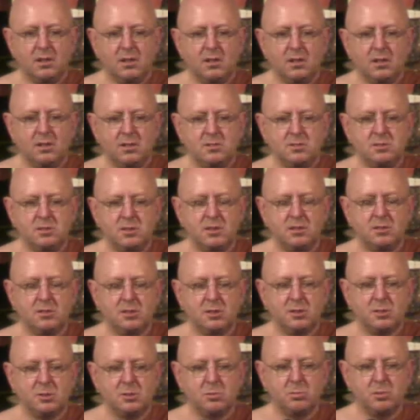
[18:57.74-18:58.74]
she
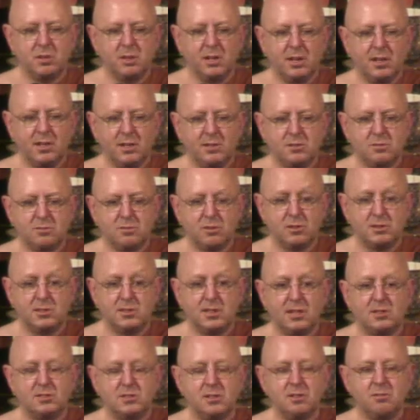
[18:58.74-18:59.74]
told me later on, she
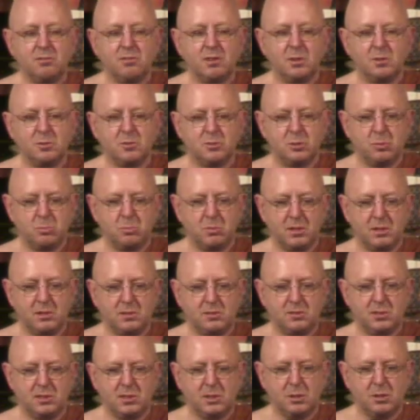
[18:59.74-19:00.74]
actually wrote to me,
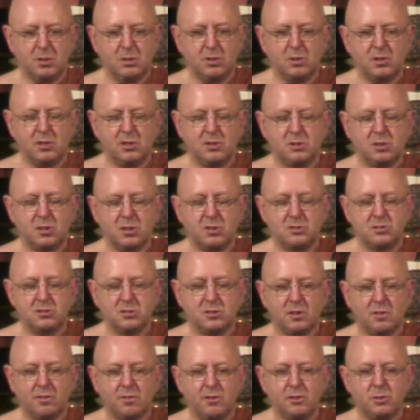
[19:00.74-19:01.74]
she got into
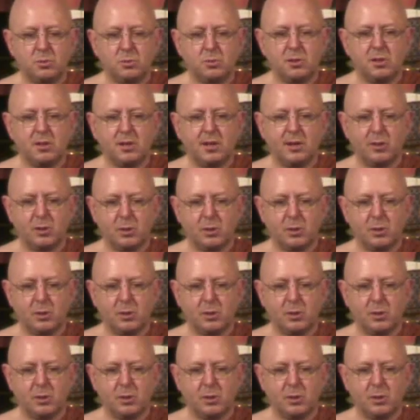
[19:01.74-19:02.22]
herself into another